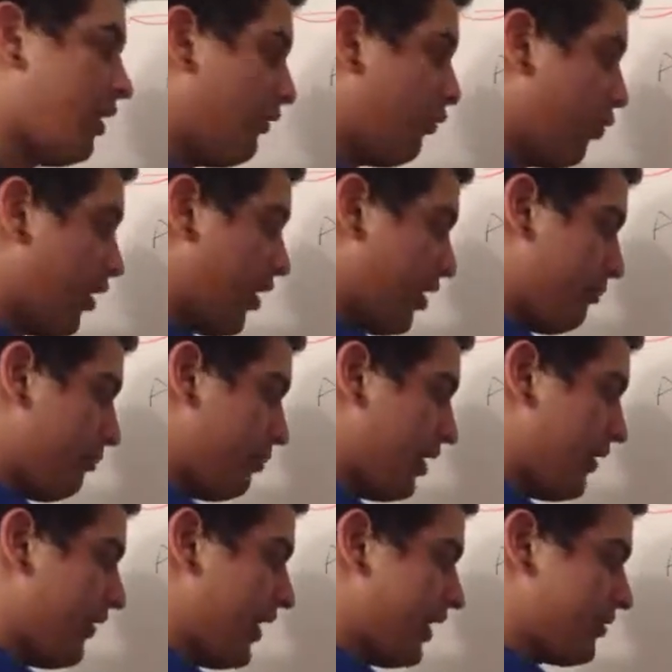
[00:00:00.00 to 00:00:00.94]
of where the
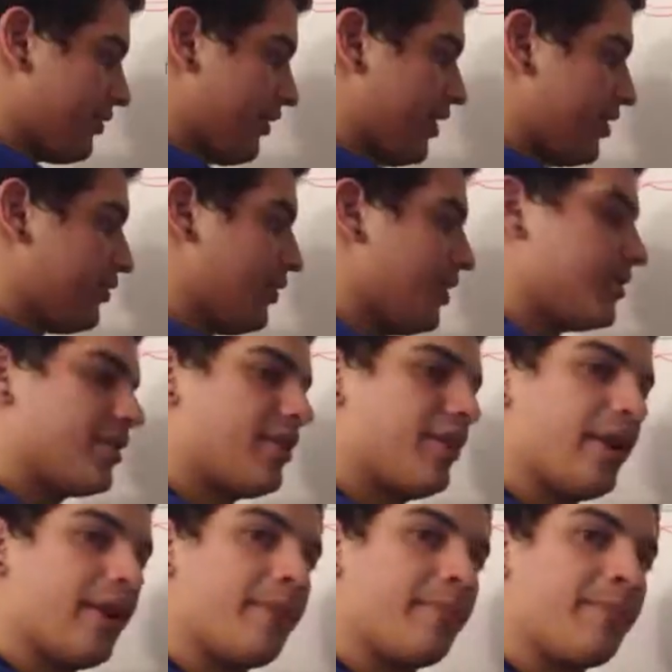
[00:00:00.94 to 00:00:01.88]
blood vessel injury is
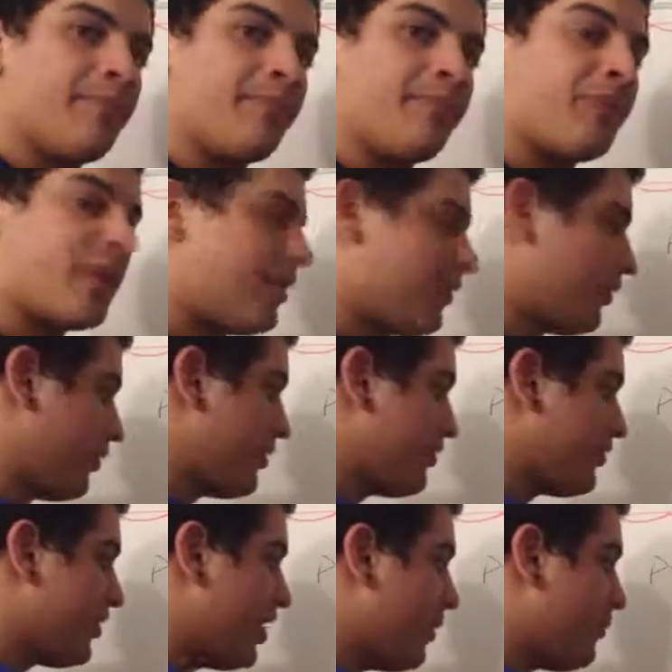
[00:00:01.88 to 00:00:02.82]
occurring. So
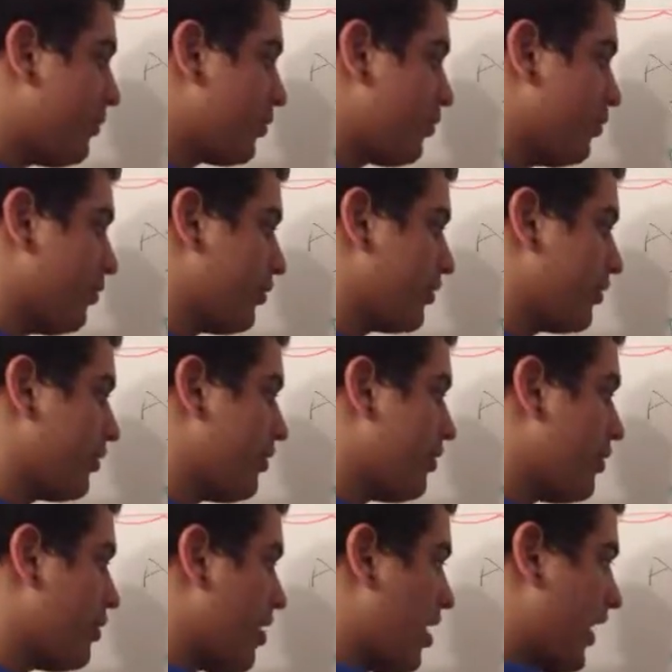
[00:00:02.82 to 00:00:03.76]
those chemicals,
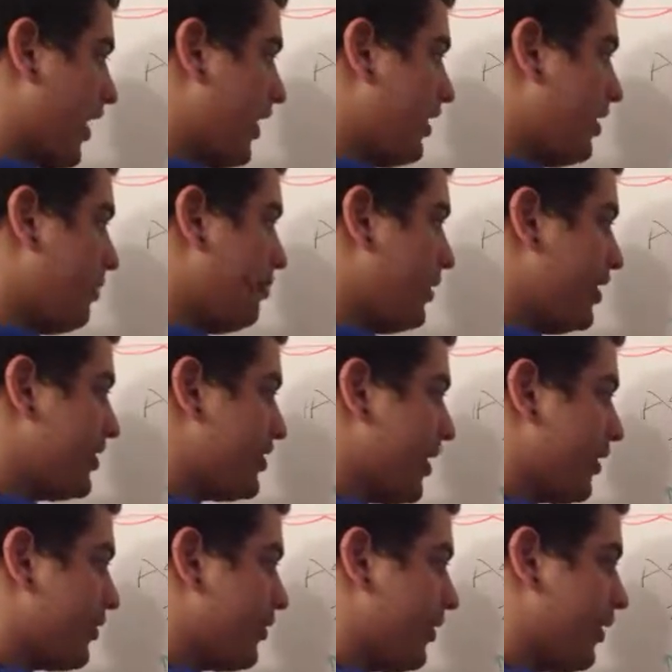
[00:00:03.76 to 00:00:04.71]
ADP,
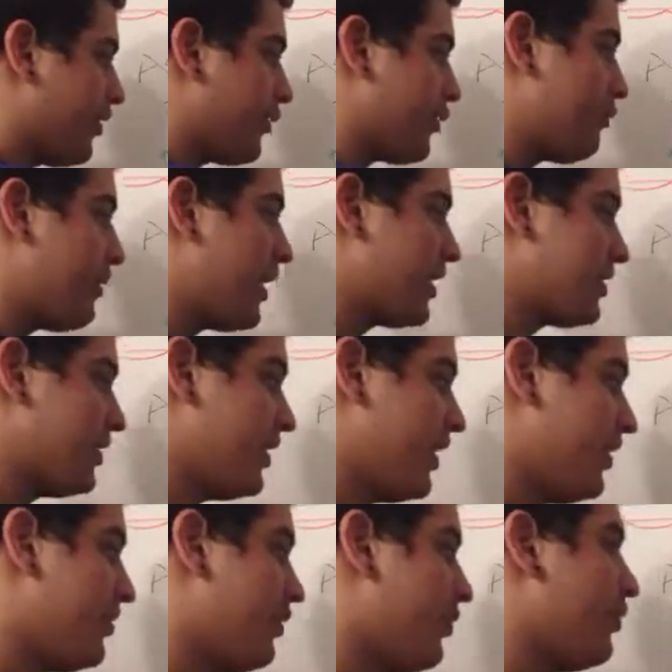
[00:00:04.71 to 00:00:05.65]
serotonin,
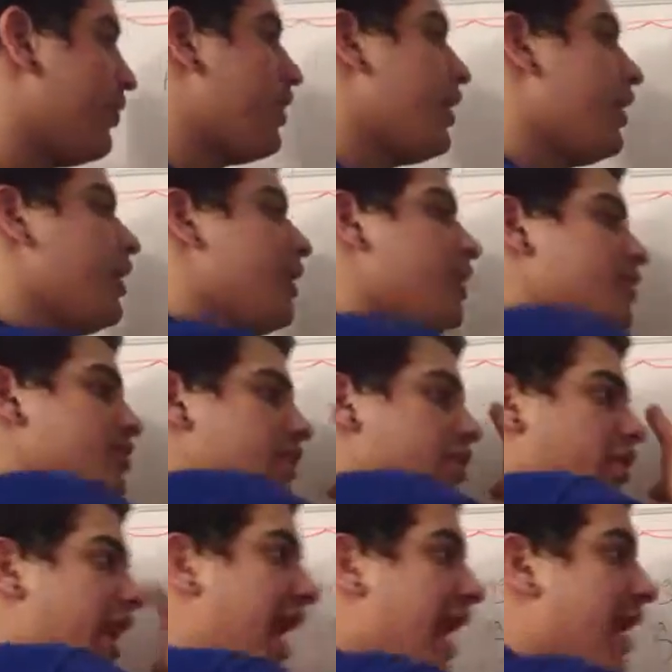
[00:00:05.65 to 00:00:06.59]
thromboxane A2,
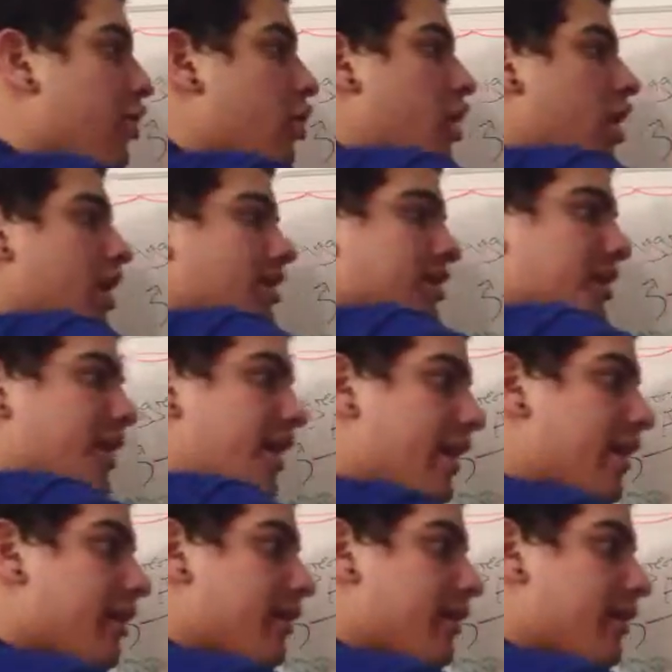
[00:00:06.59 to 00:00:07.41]
start causing